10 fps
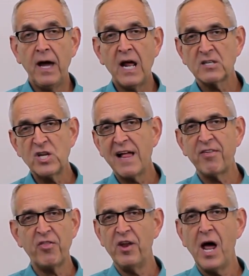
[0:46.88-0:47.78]
And it's
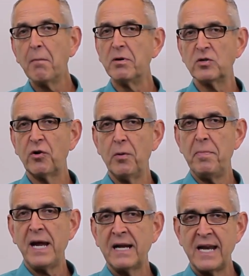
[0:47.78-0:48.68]
not that the numbers are
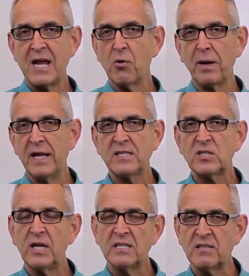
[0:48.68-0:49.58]
the big deal, but
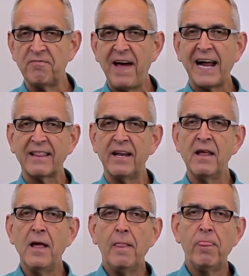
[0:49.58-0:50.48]
it's the fact
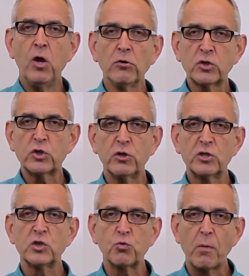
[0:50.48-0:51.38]
that those
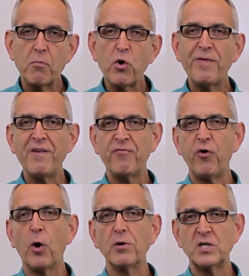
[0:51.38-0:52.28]
churches were moving
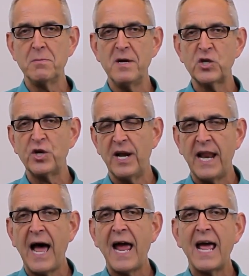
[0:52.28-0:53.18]
forward to
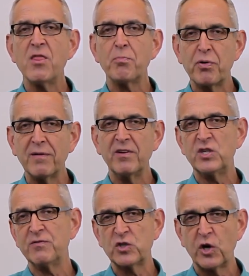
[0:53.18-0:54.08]
mission, and I had the
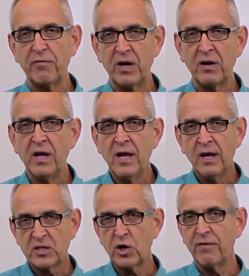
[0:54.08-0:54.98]
privilege of serving
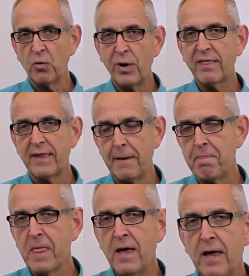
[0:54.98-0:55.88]
with
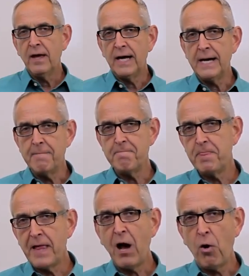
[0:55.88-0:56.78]
them.
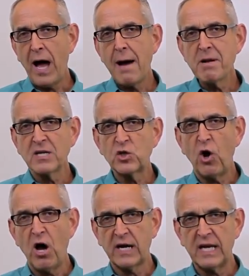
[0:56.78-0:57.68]
Now, I'm going to
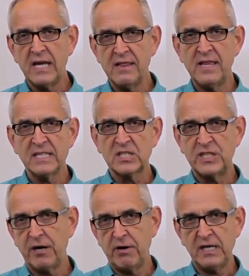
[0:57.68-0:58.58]
talk in
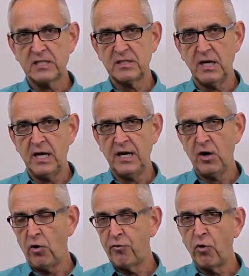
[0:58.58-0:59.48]
this series,
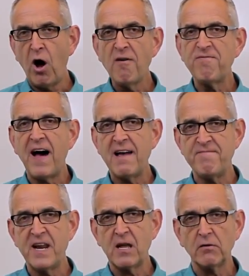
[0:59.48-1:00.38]
and through all
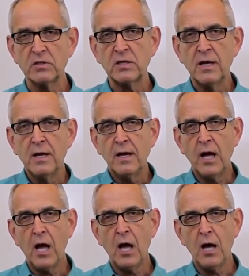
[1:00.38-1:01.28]
5 videos,
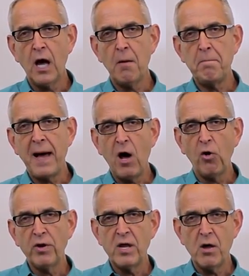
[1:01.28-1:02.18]

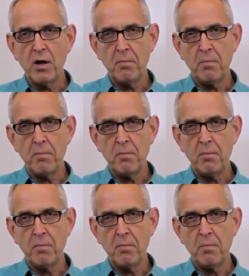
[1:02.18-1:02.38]
about